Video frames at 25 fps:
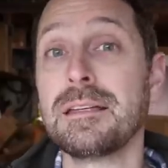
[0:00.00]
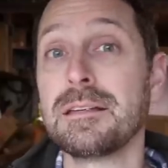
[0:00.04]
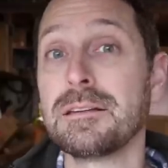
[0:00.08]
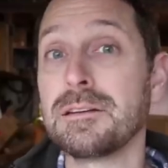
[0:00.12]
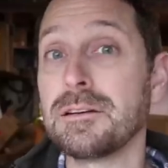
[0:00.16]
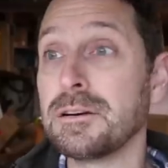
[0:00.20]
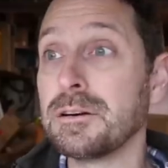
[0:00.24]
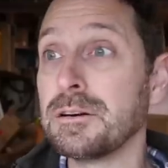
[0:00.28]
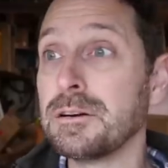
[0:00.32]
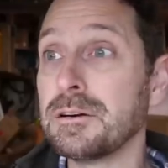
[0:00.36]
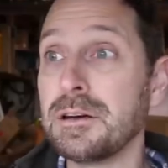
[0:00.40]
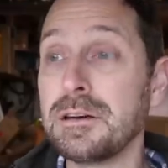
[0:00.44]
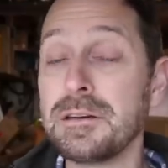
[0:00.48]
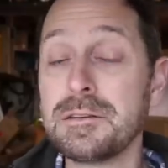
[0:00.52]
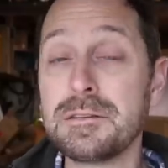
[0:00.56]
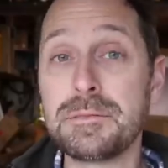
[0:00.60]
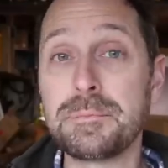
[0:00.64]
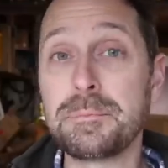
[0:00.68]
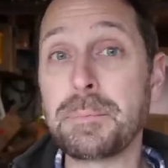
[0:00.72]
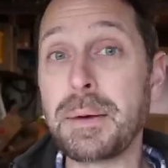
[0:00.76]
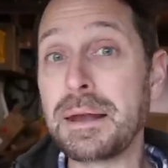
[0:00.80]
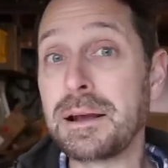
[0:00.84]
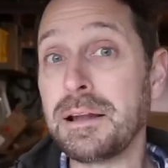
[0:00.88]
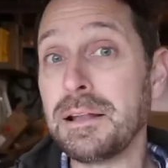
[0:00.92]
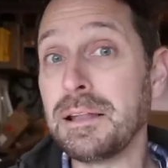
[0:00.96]
There has
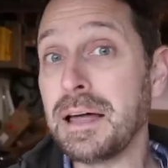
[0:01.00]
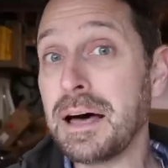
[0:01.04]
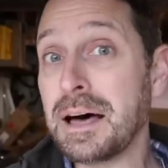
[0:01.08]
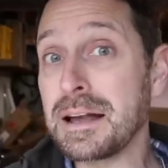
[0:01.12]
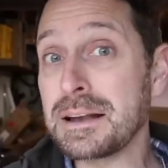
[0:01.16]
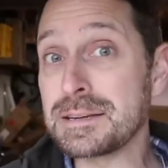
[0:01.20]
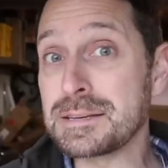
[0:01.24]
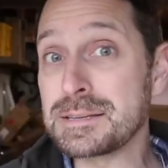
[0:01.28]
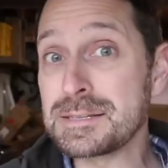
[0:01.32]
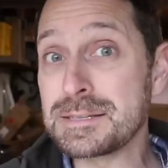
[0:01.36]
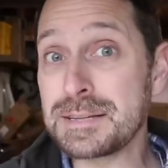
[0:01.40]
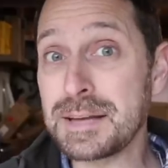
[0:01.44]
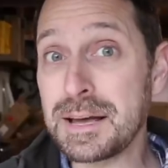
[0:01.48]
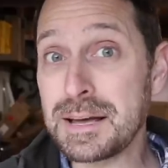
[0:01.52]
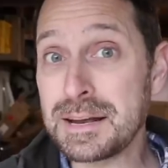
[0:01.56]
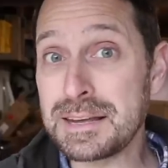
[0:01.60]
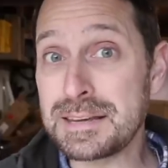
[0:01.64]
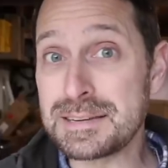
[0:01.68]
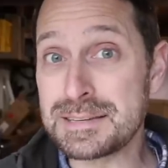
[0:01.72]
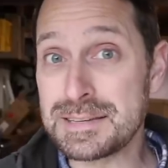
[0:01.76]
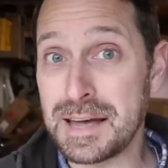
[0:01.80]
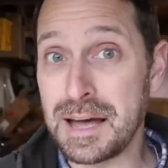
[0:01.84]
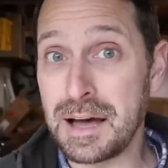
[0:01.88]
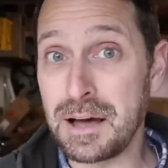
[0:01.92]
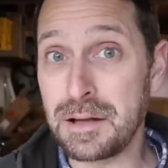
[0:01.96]
been a lot of
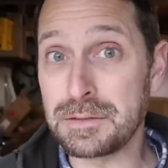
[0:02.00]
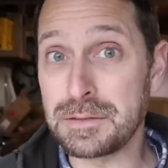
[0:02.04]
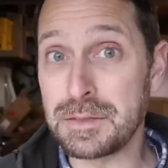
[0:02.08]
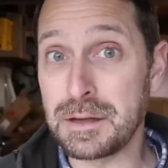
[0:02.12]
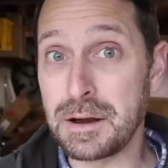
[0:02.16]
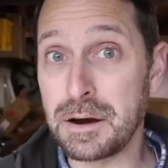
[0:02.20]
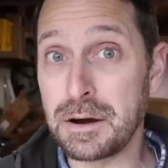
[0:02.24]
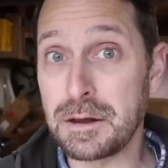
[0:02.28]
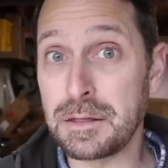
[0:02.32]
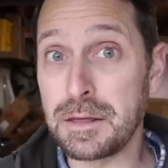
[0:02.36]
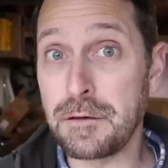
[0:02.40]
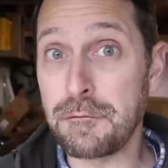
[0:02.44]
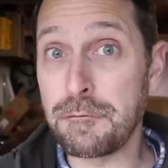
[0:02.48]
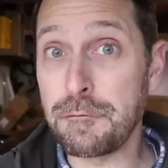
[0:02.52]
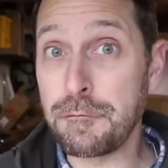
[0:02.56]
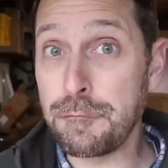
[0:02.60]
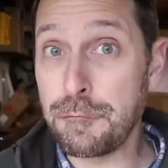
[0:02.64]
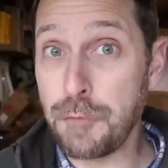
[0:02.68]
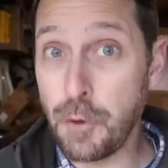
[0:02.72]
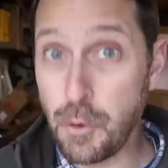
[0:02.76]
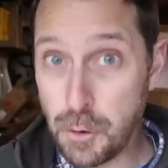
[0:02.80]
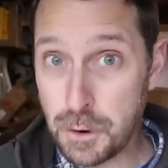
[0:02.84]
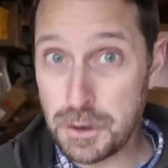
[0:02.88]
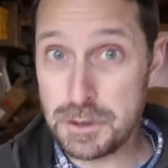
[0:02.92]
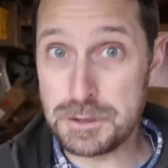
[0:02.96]
studies out there that
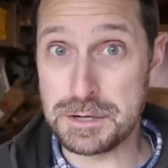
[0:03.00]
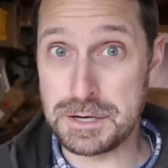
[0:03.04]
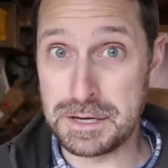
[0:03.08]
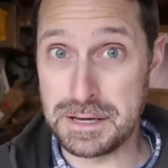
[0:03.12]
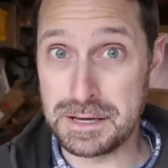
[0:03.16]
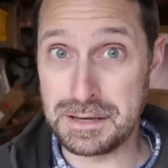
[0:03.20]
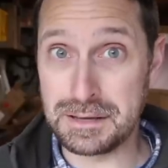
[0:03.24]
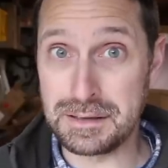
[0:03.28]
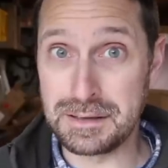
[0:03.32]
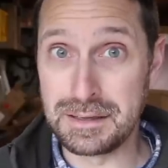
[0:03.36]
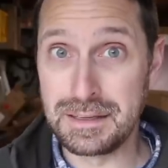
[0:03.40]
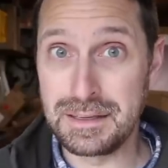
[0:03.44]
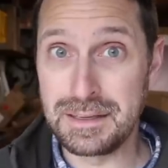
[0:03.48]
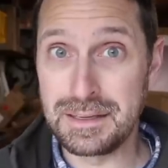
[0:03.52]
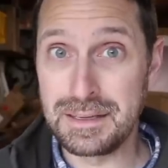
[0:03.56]
foraging